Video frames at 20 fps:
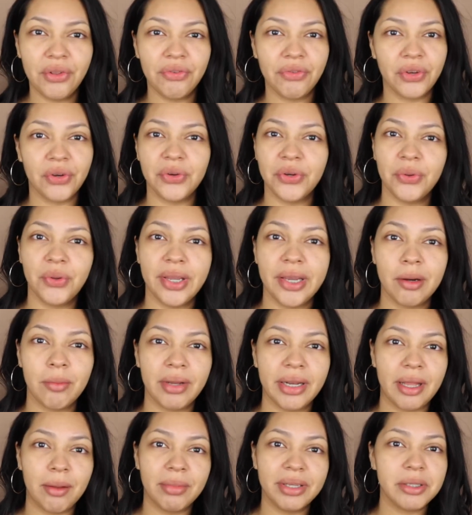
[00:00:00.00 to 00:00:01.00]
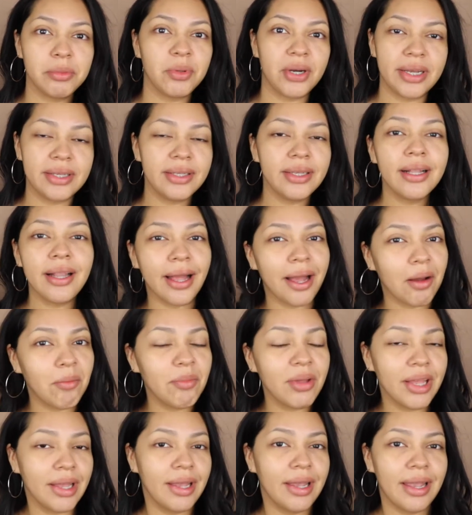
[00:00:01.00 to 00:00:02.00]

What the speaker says: If you're new here, my name is Mariah the Glam.